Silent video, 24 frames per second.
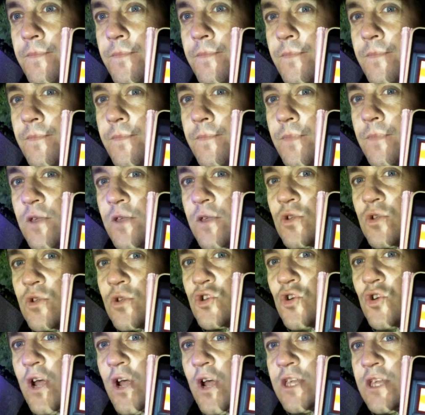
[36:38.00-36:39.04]
Can you try
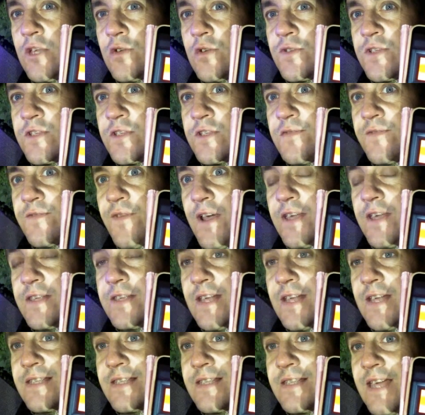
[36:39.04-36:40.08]
and use this device and
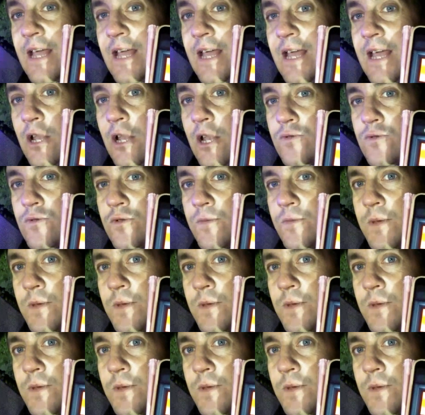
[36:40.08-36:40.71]
say hello to me?